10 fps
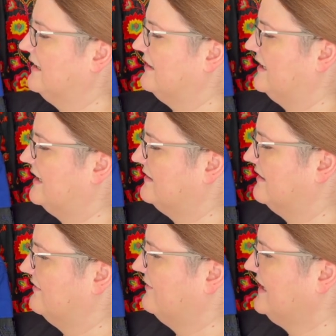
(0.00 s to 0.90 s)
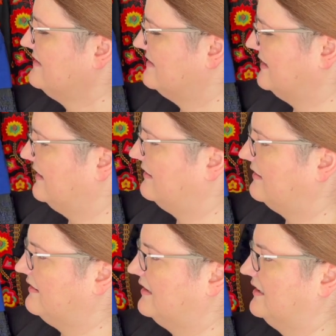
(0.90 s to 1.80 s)
that the vest and
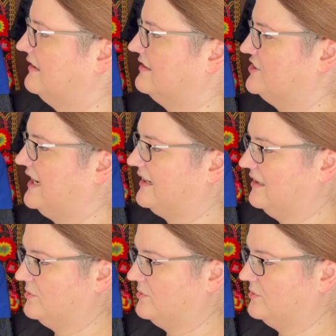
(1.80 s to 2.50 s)
the jacket,